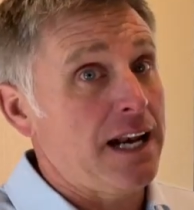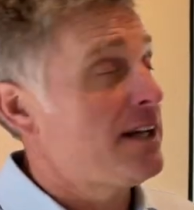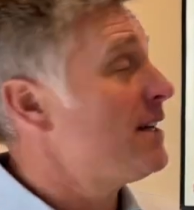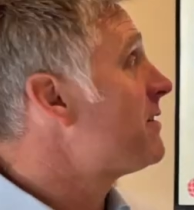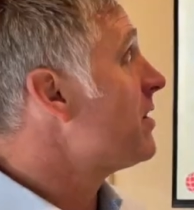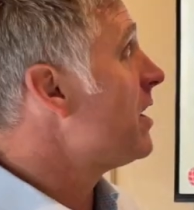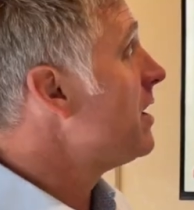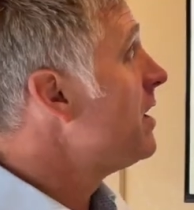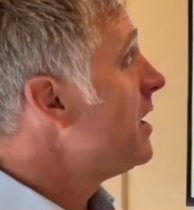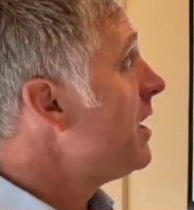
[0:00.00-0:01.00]
It's a
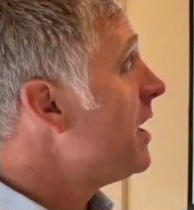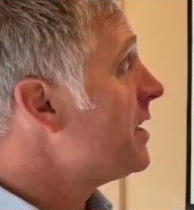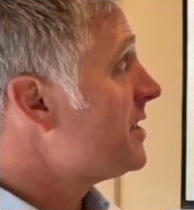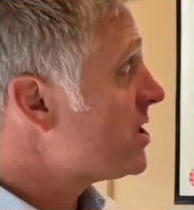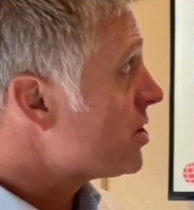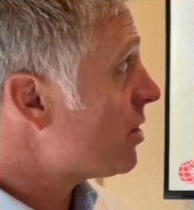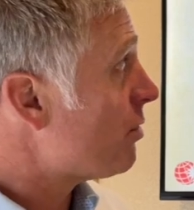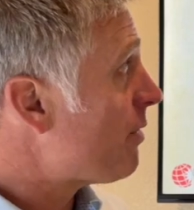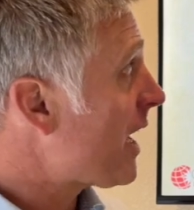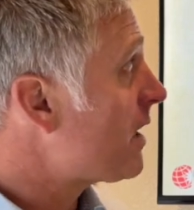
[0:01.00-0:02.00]
digital
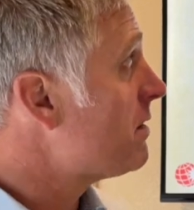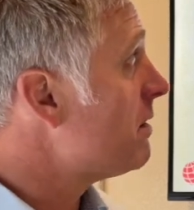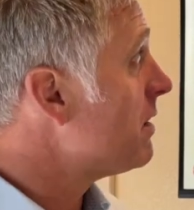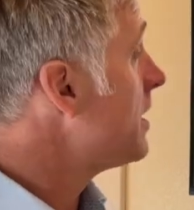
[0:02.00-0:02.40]
rectal